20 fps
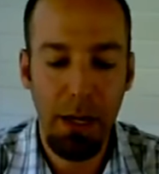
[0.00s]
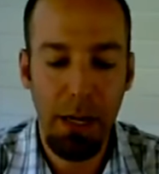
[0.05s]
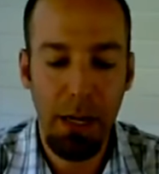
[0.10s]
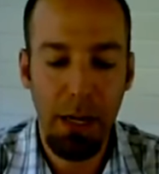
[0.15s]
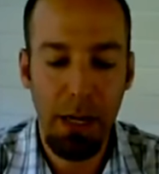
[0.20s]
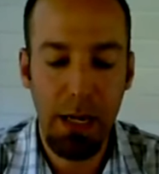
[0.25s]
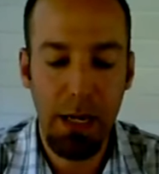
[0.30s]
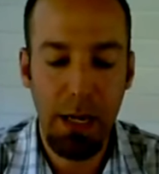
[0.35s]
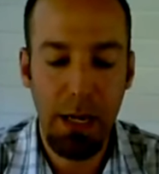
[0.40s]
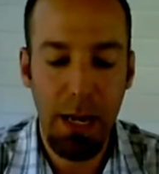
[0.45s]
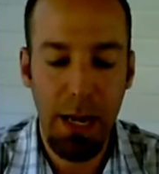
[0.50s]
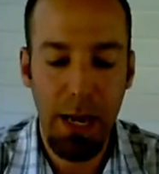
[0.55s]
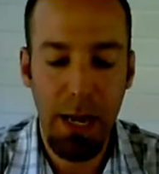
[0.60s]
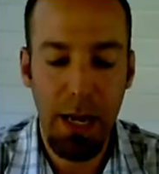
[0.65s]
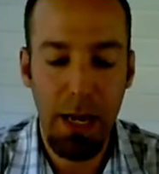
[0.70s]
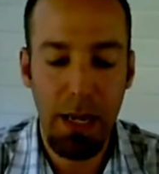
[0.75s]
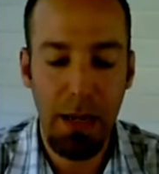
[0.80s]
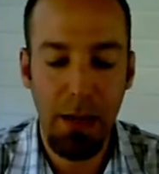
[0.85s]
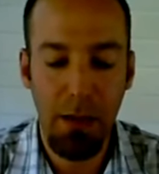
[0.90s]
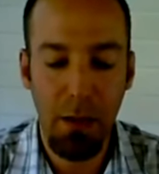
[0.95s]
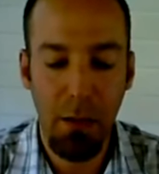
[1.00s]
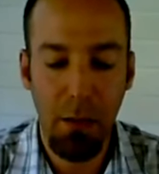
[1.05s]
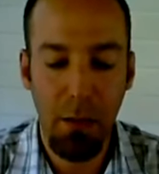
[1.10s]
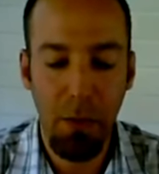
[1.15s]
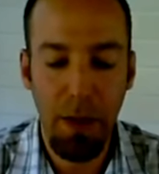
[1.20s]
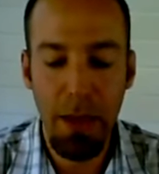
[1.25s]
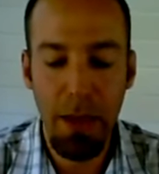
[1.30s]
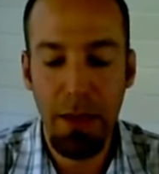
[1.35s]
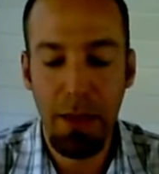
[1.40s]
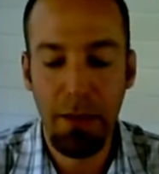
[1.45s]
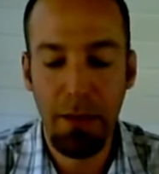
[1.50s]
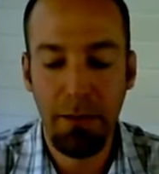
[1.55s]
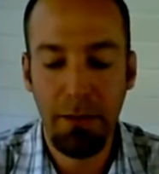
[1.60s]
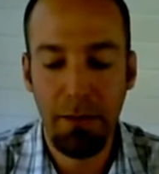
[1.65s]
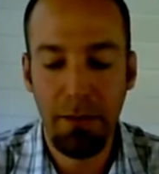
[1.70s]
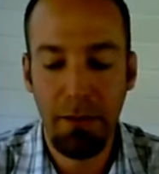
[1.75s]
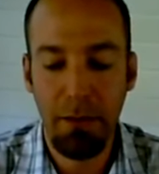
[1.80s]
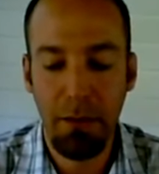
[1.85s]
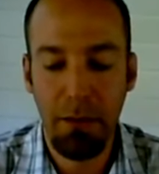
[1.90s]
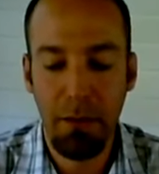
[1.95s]
in a way
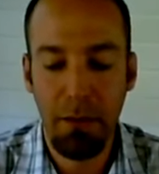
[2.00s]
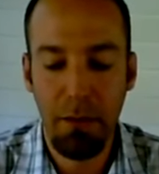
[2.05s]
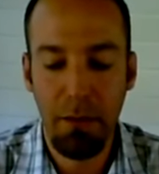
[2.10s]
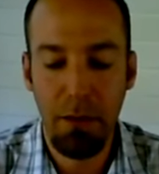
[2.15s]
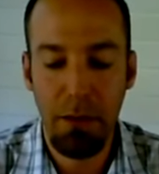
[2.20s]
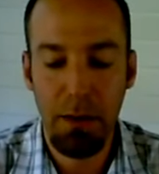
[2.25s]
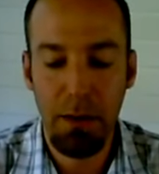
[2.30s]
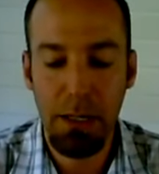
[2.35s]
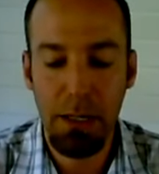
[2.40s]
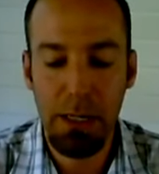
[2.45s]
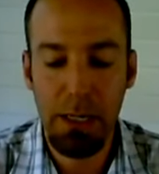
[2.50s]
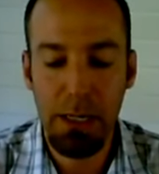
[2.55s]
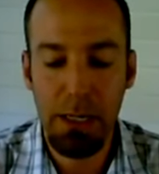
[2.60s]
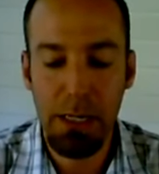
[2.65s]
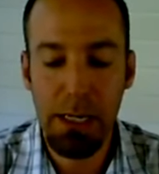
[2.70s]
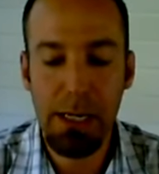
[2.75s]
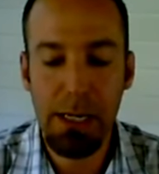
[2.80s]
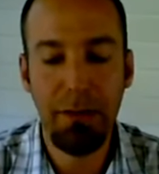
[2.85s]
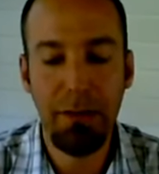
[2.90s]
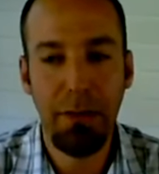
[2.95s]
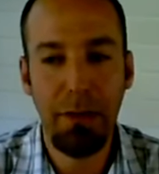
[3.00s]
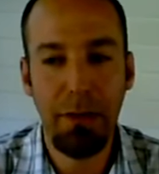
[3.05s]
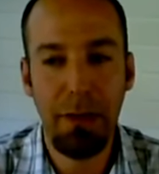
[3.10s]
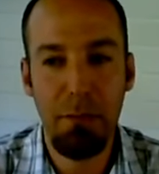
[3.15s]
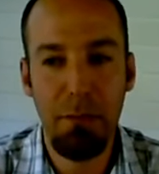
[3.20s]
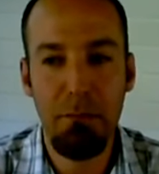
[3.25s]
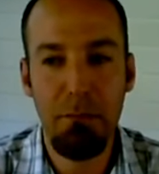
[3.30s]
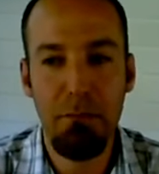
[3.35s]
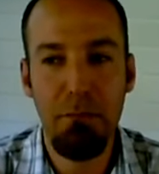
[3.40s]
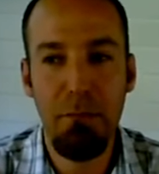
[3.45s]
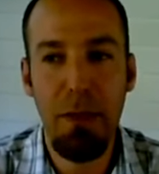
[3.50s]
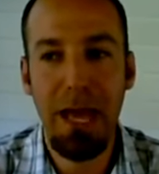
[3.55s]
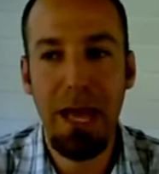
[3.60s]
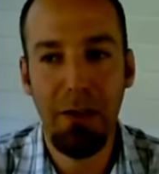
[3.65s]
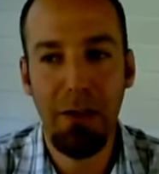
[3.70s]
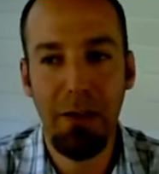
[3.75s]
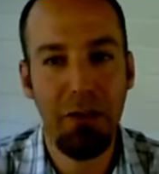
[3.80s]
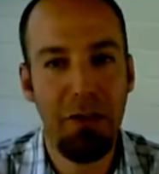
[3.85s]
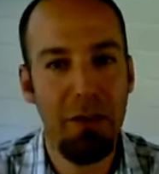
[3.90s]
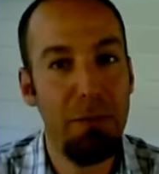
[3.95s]
that's easily
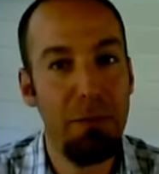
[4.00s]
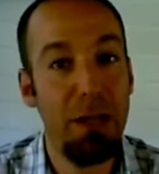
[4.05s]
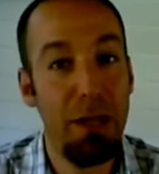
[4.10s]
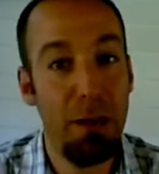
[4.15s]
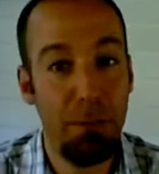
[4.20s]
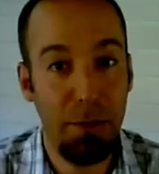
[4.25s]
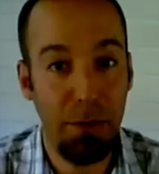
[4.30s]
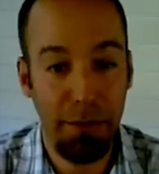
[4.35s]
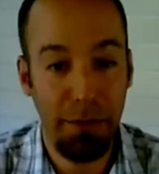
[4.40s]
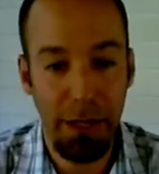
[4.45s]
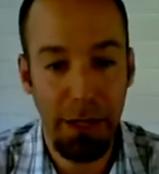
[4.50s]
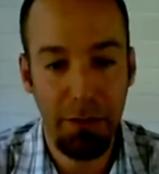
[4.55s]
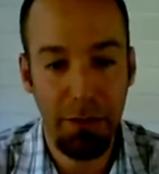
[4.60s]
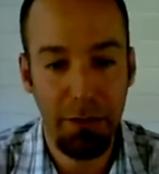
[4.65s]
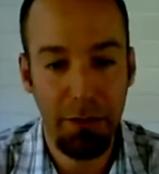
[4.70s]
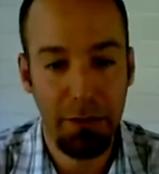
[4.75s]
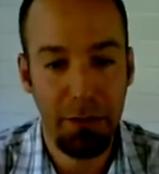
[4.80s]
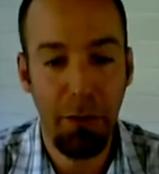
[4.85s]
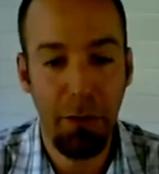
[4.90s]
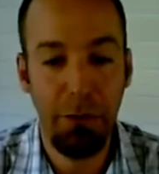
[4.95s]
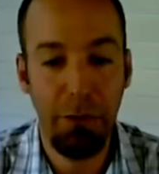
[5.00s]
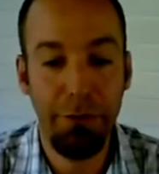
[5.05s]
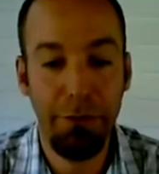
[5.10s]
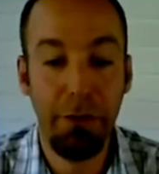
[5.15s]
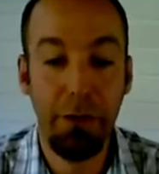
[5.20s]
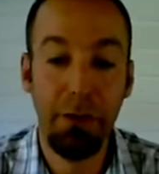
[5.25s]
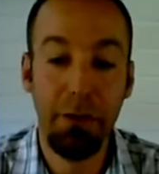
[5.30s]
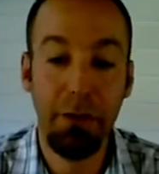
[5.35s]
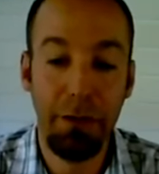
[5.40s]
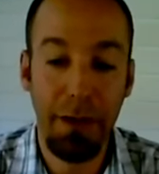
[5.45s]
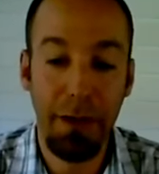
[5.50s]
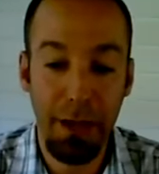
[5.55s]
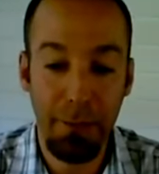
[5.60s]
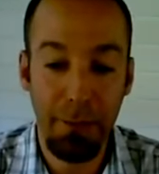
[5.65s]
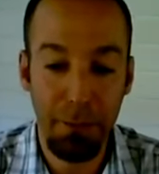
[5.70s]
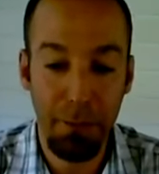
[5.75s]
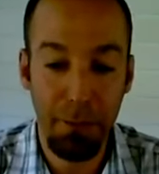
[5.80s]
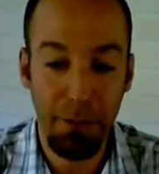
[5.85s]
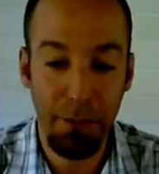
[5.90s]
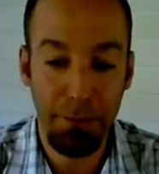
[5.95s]
managed and manipulated. So for
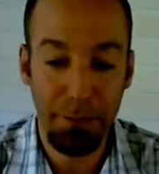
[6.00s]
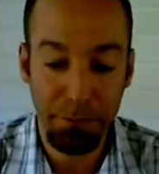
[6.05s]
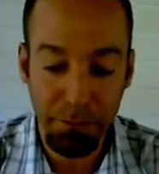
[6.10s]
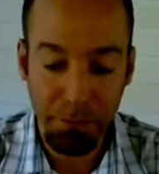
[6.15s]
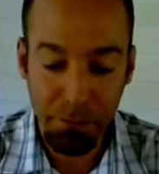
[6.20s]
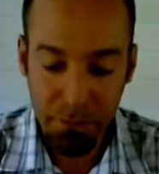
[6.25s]
example,